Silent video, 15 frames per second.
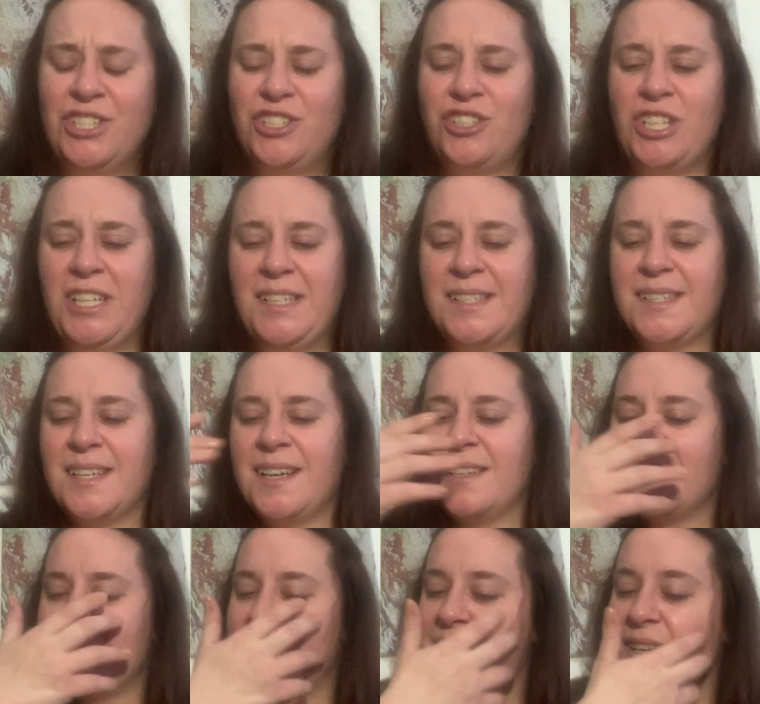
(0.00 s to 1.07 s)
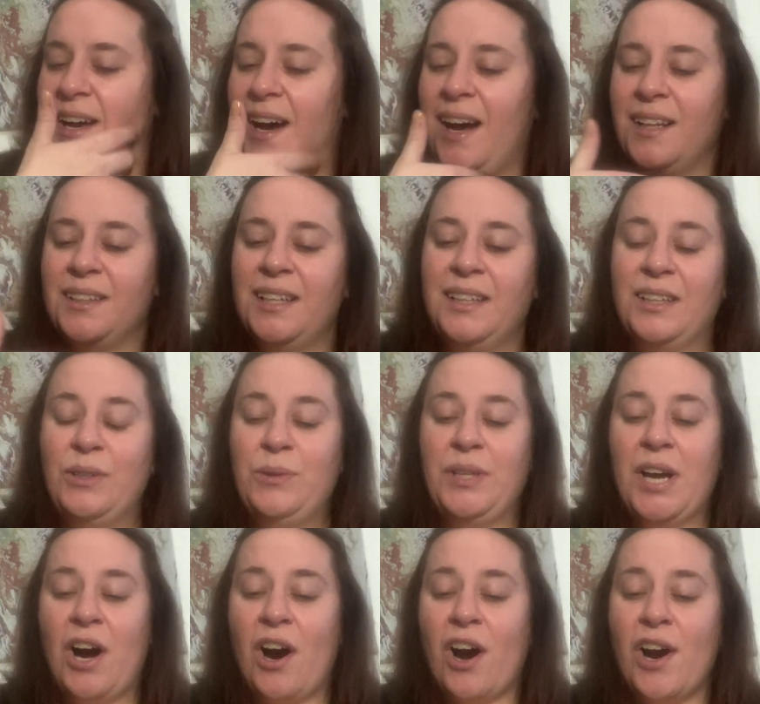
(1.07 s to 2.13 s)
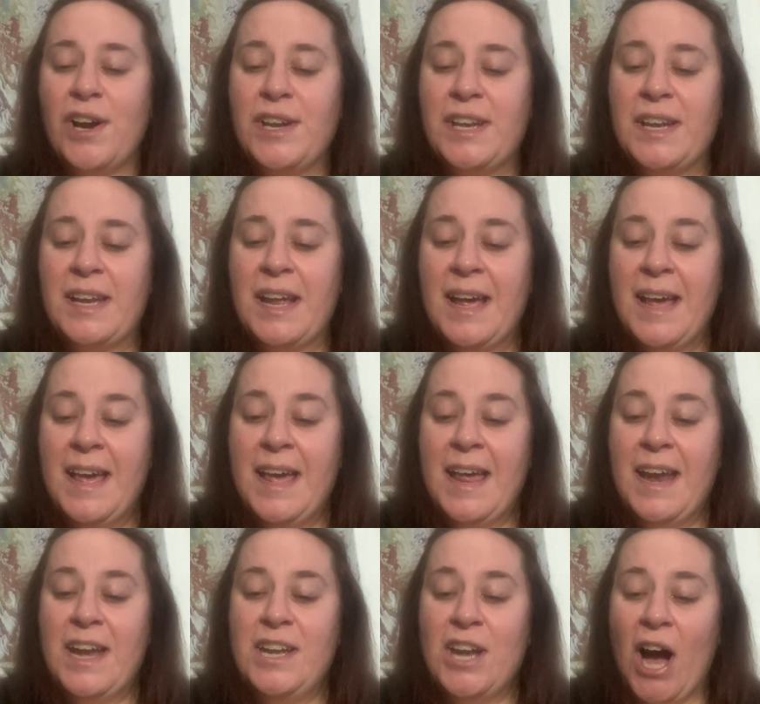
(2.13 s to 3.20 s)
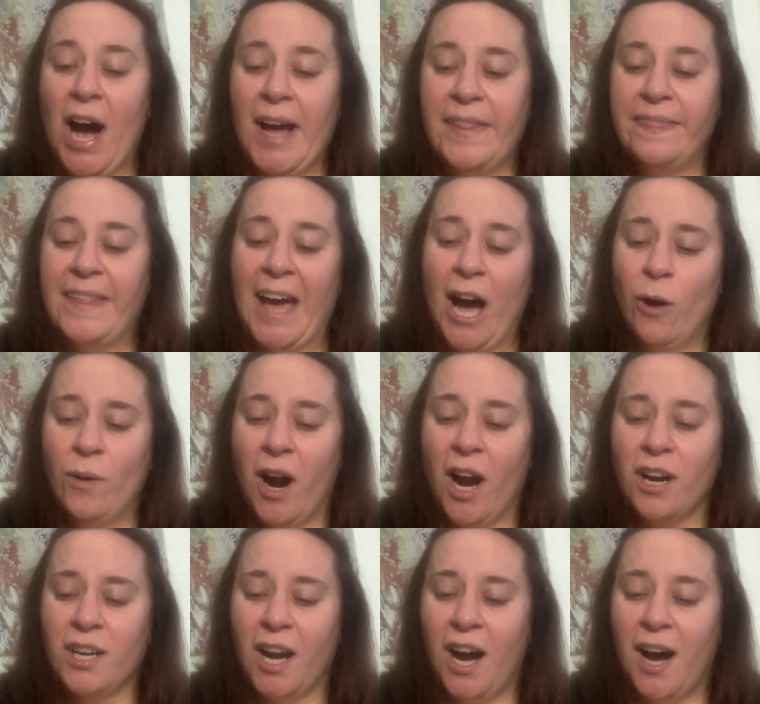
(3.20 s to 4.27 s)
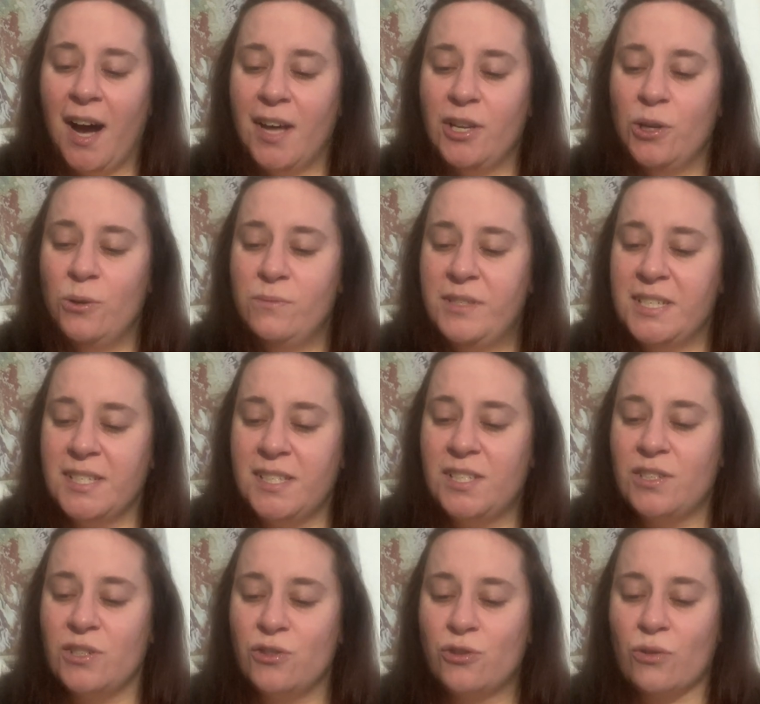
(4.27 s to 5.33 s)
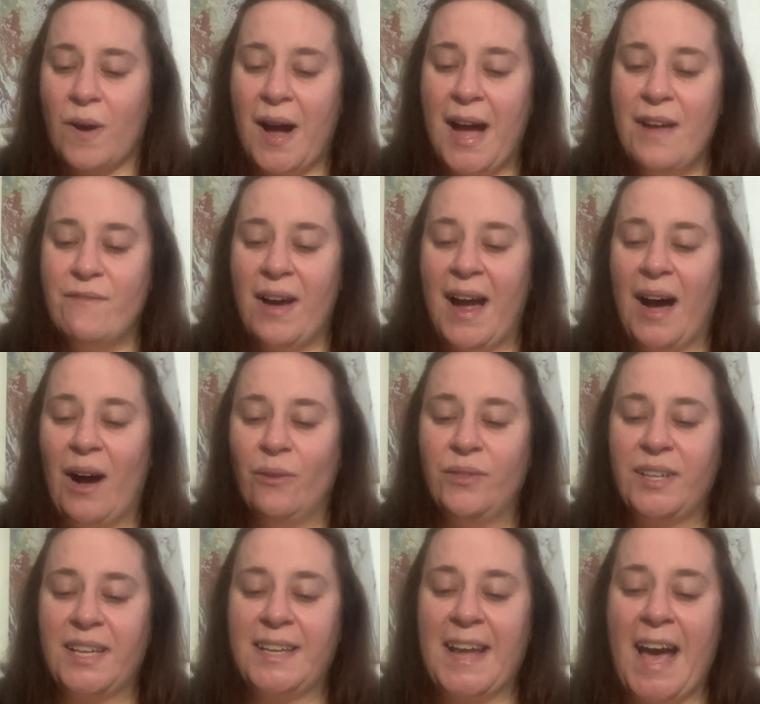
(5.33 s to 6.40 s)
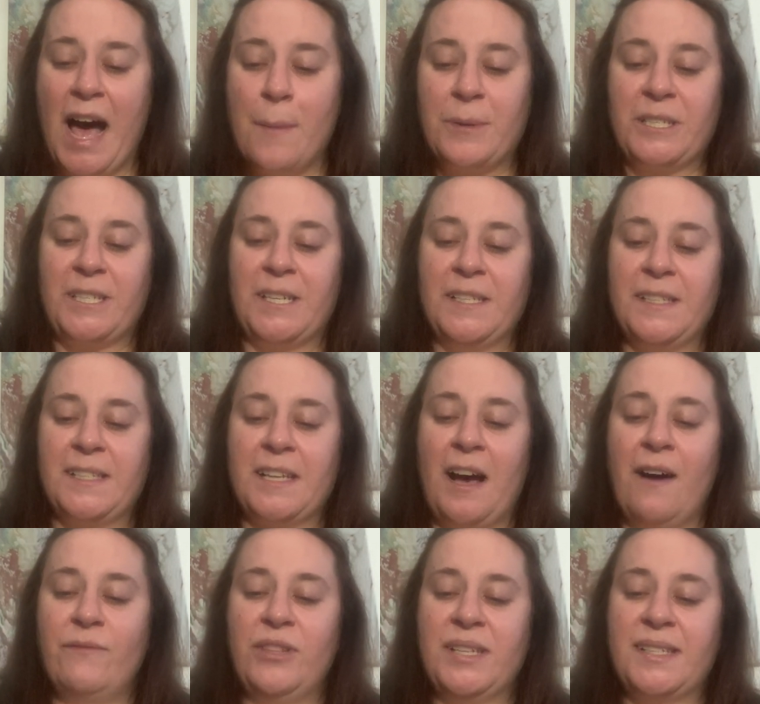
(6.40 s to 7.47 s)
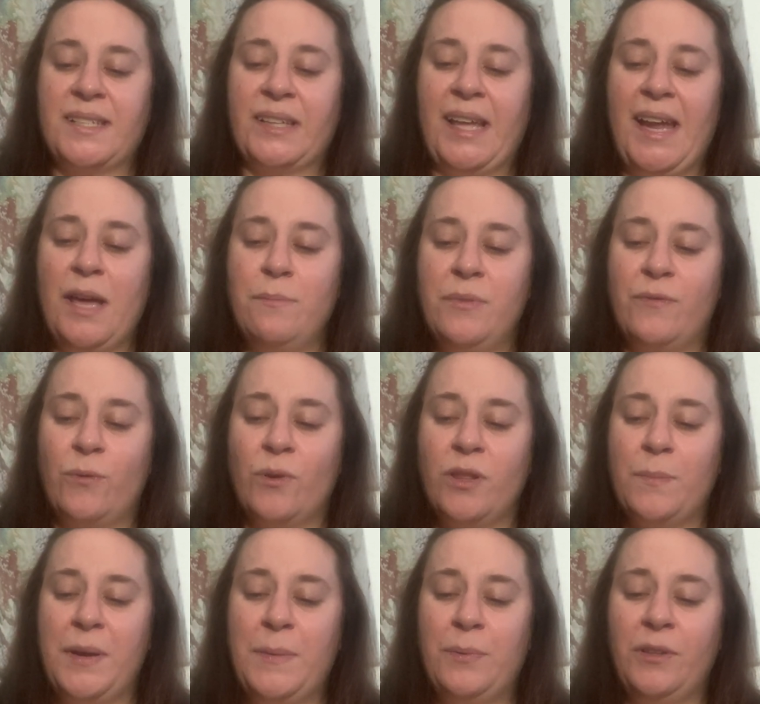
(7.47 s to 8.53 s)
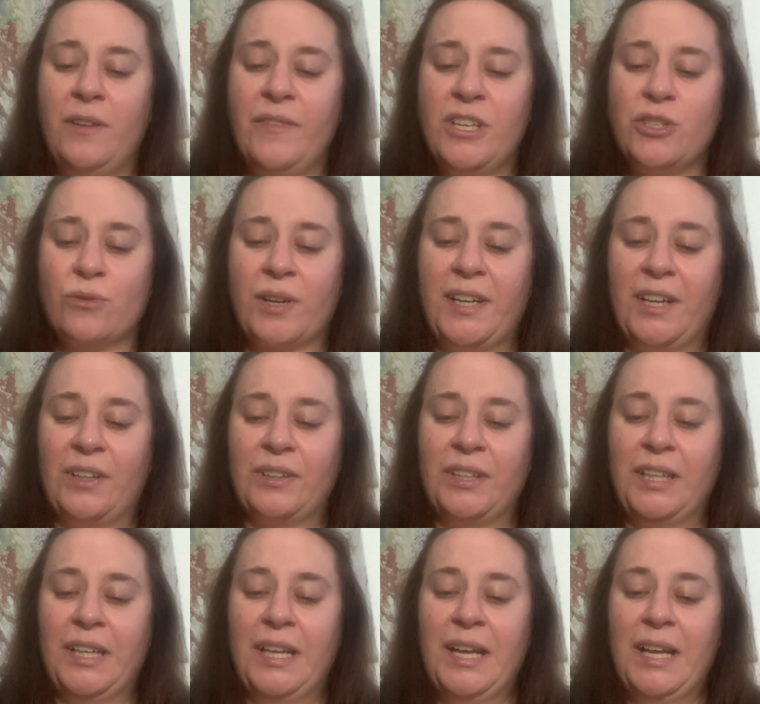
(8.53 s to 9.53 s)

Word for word: Jesus. Hallelujah. Art not thou our God who didst drive out the inhabitants of this land before the people of Israel?